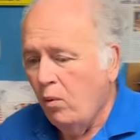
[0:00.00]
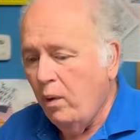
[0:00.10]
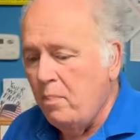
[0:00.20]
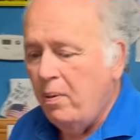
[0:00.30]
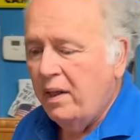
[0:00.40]

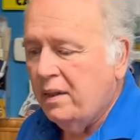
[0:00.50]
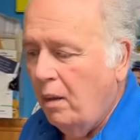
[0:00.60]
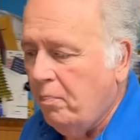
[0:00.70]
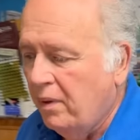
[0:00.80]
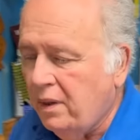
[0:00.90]
we picked
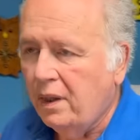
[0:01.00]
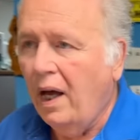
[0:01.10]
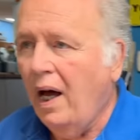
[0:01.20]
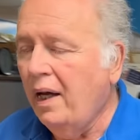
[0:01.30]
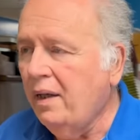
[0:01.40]
up a
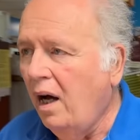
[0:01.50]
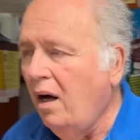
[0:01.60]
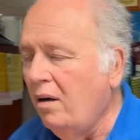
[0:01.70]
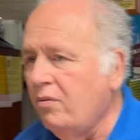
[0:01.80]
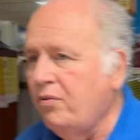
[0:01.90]
lot
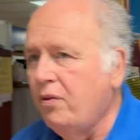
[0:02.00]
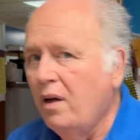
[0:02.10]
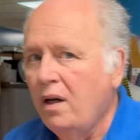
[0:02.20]
of